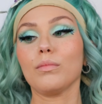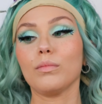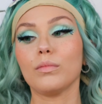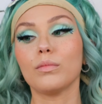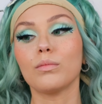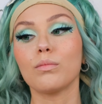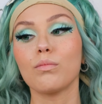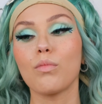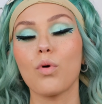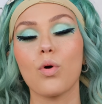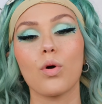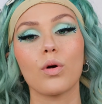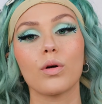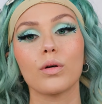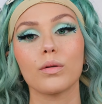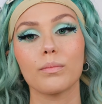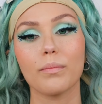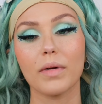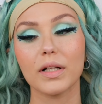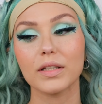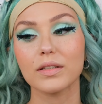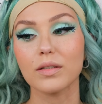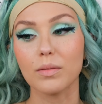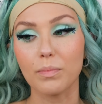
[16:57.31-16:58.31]
more
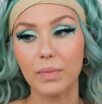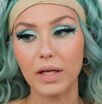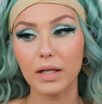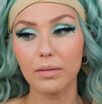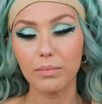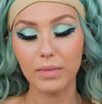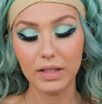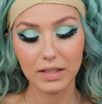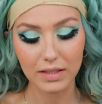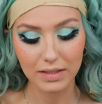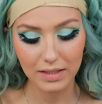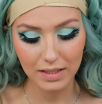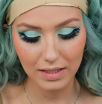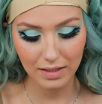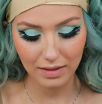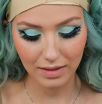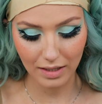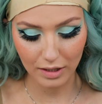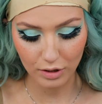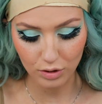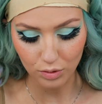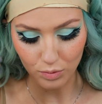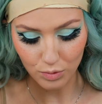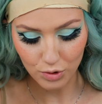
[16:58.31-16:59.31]
multi-pigmented,
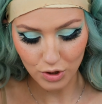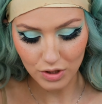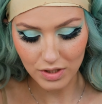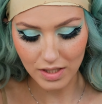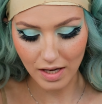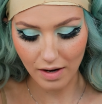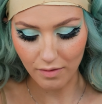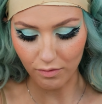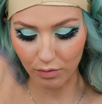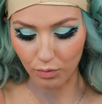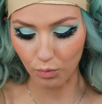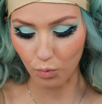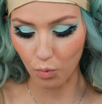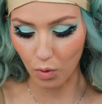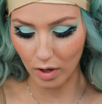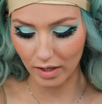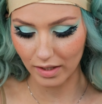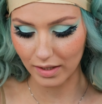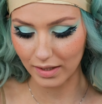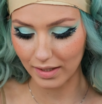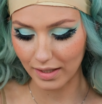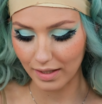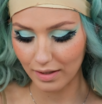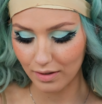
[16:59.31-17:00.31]
they don't just have
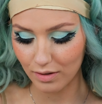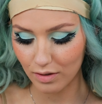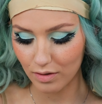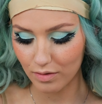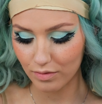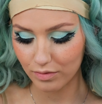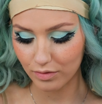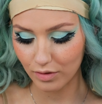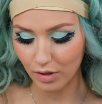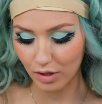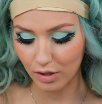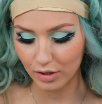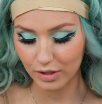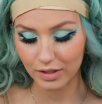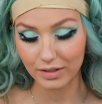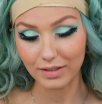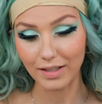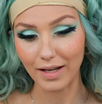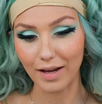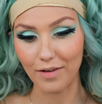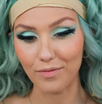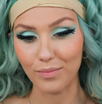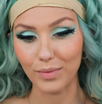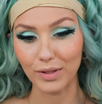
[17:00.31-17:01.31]
one layer of color,
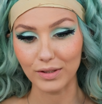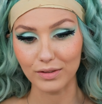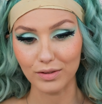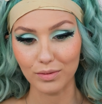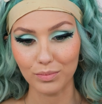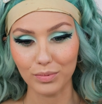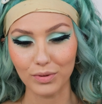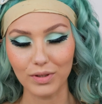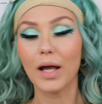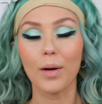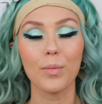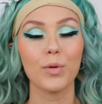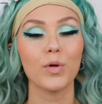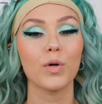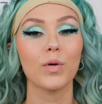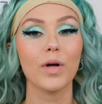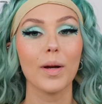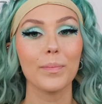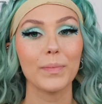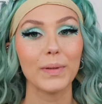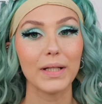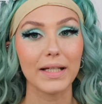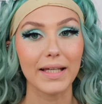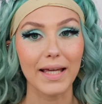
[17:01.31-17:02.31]
they have multiple. I'm gonna
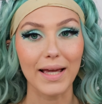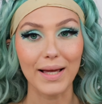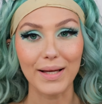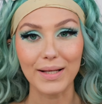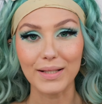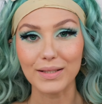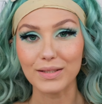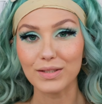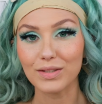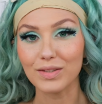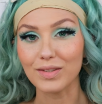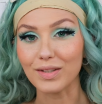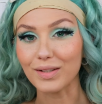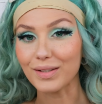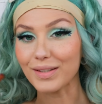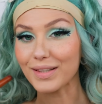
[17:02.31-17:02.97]
replicate the